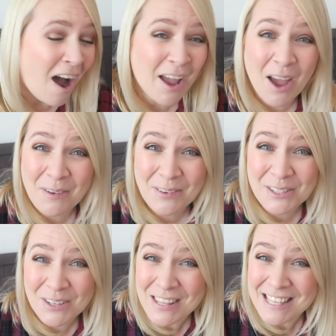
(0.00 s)
I hope you
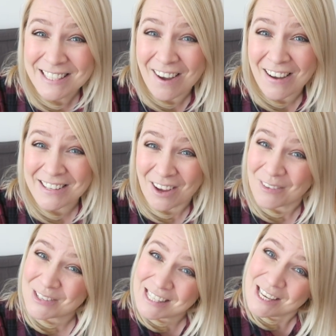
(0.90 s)
enjoy this, guys.
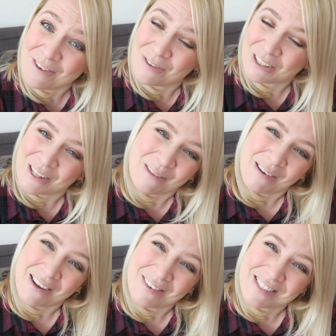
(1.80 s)
I will see you for
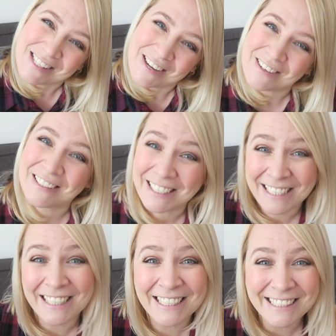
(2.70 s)
another upload soon.
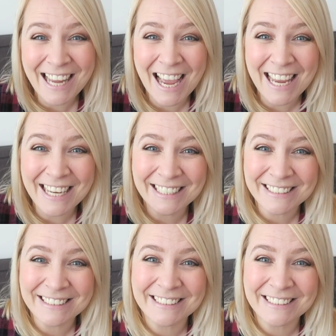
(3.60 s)
Night!